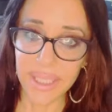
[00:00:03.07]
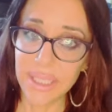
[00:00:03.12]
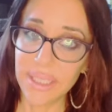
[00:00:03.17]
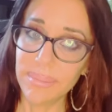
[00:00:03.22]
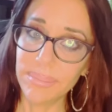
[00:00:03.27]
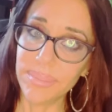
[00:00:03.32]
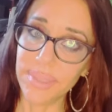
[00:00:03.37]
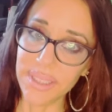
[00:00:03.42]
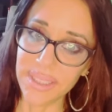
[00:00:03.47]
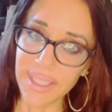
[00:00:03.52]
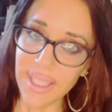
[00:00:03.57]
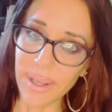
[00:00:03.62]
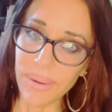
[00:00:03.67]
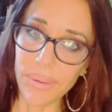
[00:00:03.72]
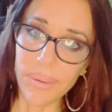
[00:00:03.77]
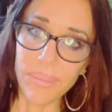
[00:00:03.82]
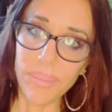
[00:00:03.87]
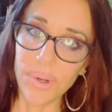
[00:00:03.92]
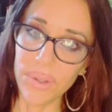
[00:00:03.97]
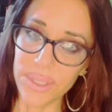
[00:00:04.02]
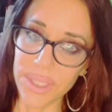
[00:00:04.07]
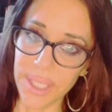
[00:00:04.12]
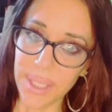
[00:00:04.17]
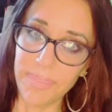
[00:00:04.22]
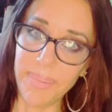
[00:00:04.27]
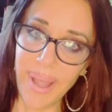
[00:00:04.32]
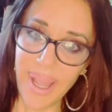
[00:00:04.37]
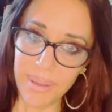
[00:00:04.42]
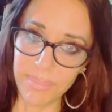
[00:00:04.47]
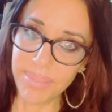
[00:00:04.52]
but there were mostly
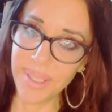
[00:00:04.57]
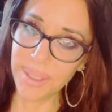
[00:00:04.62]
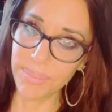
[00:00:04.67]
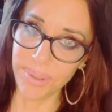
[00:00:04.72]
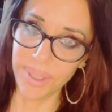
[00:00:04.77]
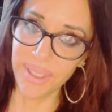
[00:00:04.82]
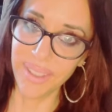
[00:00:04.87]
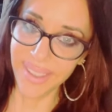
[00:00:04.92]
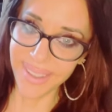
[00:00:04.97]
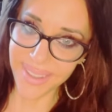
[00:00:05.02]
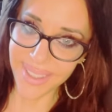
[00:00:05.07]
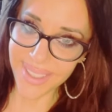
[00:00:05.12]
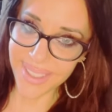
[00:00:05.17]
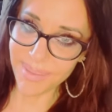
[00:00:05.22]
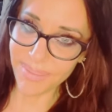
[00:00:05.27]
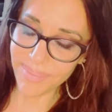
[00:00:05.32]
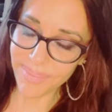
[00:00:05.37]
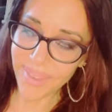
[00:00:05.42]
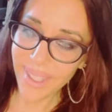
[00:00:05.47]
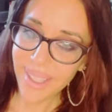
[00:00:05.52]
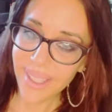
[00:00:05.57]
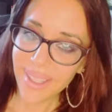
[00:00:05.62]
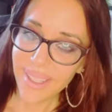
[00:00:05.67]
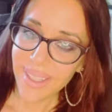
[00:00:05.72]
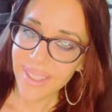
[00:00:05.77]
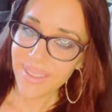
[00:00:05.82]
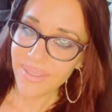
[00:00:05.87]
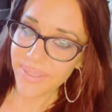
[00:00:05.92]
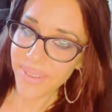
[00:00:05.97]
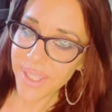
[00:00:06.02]
bad people in this
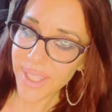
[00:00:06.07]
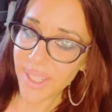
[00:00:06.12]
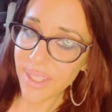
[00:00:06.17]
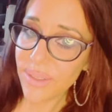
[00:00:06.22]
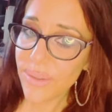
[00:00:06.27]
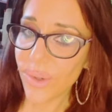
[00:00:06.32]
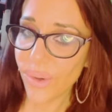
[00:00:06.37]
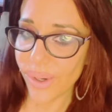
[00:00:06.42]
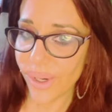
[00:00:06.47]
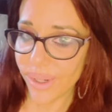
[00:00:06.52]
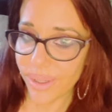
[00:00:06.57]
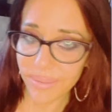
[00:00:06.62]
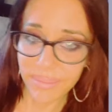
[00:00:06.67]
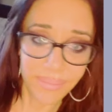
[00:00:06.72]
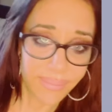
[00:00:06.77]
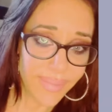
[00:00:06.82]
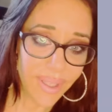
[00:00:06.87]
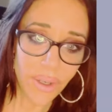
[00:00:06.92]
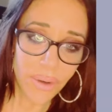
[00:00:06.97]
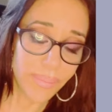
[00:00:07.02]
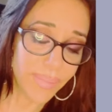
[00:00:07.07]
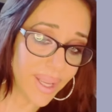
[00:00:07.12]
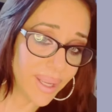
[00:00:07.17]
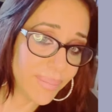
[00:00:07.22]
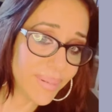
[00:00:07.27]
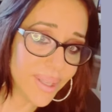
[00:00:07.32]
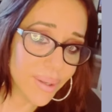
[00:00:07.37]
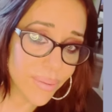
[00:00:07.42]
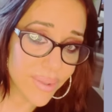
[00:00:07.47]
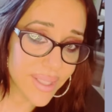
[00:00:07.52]
field, or
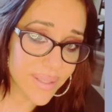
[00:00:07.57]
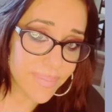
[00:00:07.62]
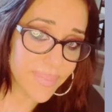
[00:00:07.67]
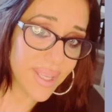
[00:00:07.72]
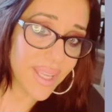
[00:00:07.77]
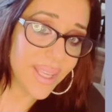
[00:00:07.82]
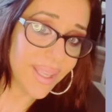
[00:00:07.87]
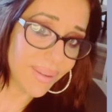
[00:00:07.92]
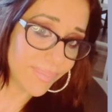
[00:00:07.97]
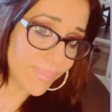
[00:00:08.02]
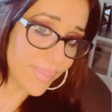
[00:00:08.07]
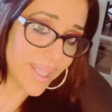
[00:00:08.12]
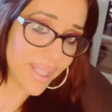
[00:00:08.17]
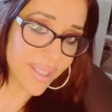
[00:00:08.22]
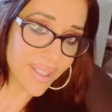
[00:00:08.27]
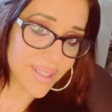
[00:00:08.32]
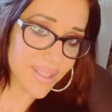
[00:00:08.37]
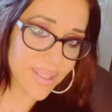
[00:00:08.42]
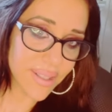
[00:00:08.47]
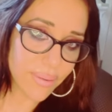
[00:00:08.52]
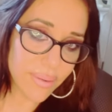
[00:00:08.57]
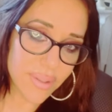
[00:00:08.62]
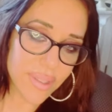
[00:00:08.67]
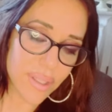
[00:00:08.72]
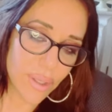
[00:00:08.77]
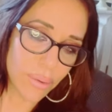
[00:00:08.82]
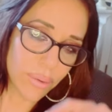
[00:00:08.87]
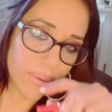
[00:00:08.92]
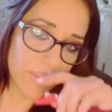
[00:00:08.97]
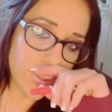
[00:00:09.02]
maybe it was me because it was
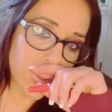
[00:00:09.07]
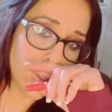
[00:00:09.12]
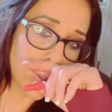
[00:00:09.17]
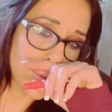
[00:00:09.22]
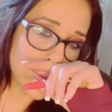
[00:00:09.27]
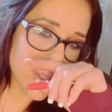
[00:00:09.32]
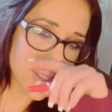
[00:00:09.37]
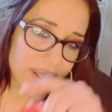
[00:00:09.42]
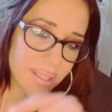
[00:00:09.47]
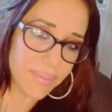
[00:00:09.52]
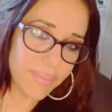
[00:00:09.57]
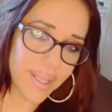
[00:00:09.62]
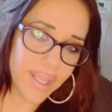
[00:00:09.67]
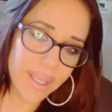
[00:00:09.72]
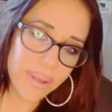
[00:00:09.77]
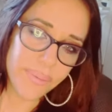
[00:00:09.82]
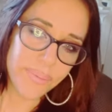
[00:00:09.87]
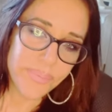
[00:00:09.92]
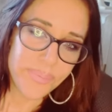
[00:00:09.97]
so close to me.